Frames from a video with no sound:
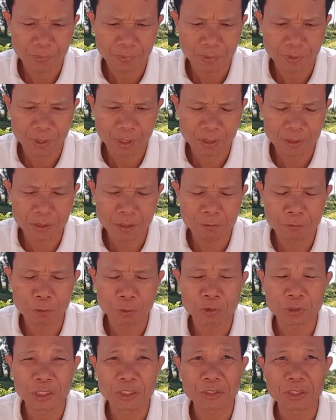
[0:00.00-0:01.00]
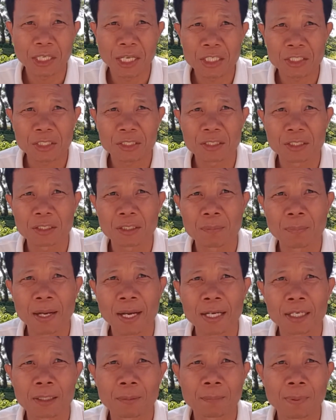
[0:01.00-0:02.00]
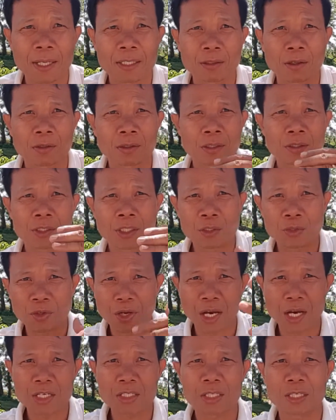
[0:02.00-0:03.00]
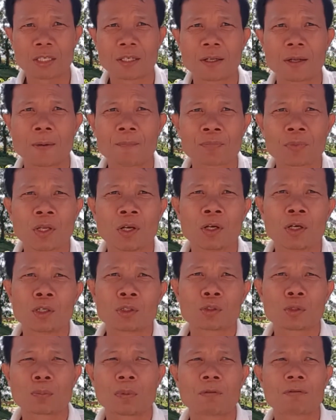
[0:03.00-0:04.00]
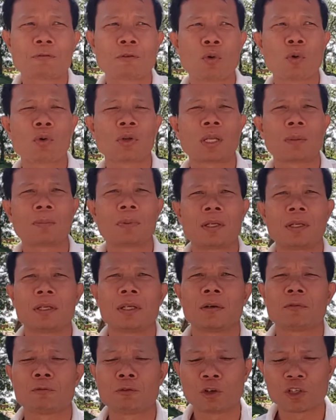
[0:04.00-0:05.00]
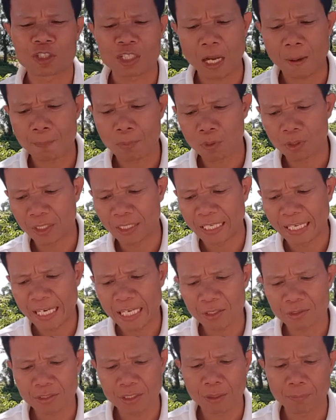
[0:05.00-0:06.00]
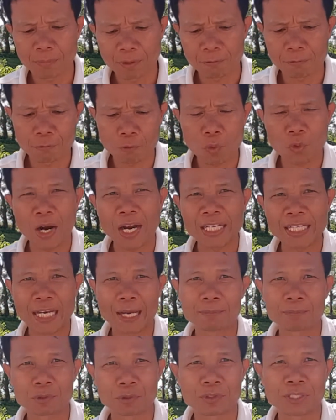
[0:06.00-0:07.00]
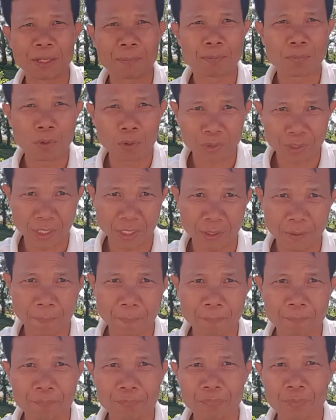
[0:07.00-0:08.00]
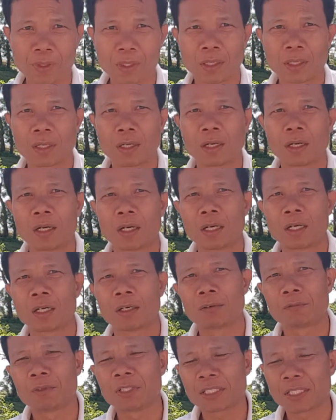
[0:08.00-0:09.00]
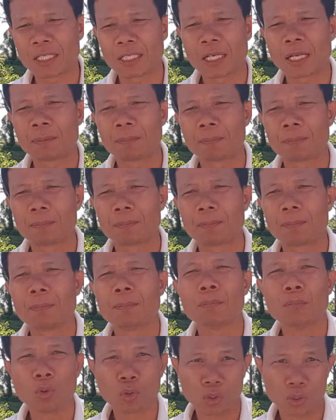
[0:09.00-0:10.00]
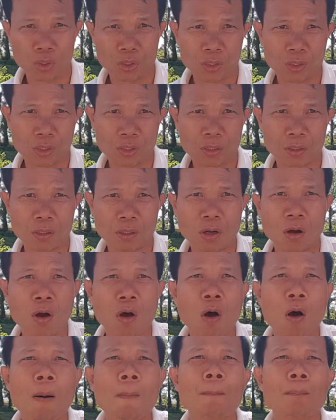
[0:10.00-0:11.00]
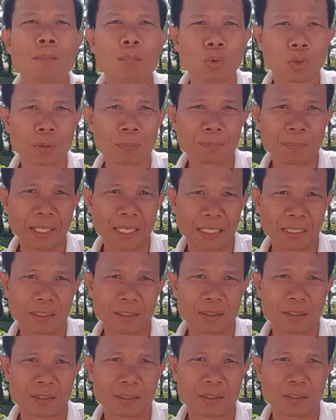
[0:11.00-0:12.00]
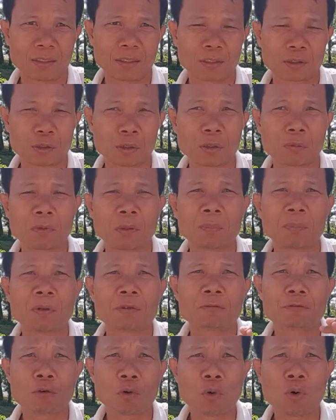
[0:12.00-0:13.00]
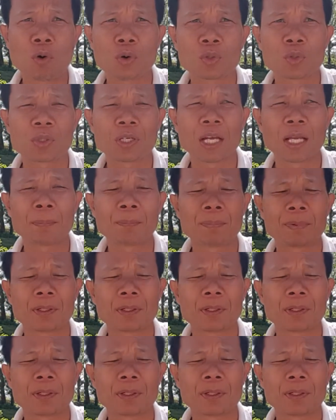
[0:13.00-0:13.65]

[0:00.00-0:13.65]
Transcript: there are several translations in Khmer. It depends on the situation. So before, like for example, in English, before I came to Cambodia, we say that mun or mun pel. So the word before, you can